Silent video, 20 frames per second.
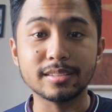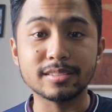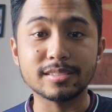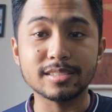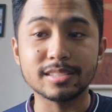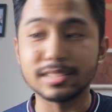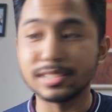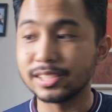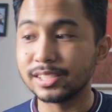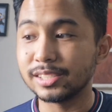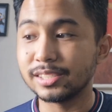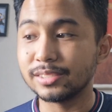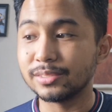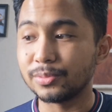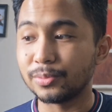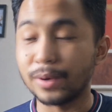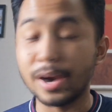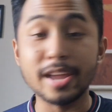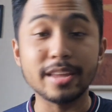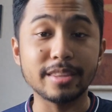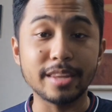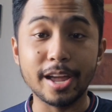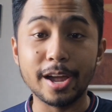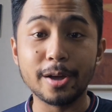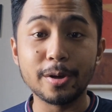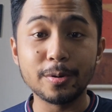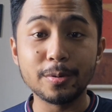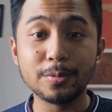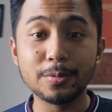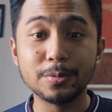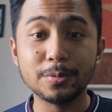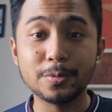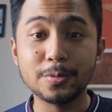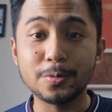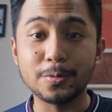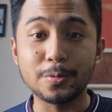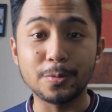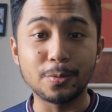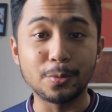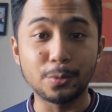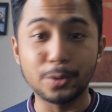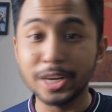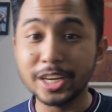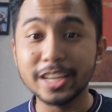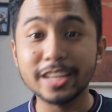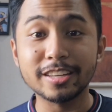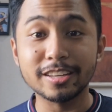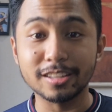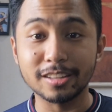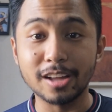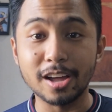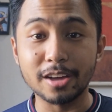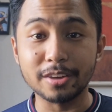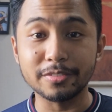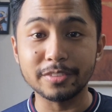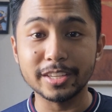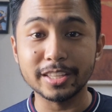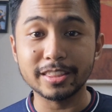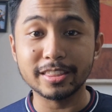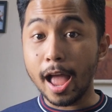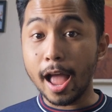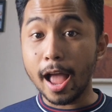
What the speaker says: because right now we need a lot of it.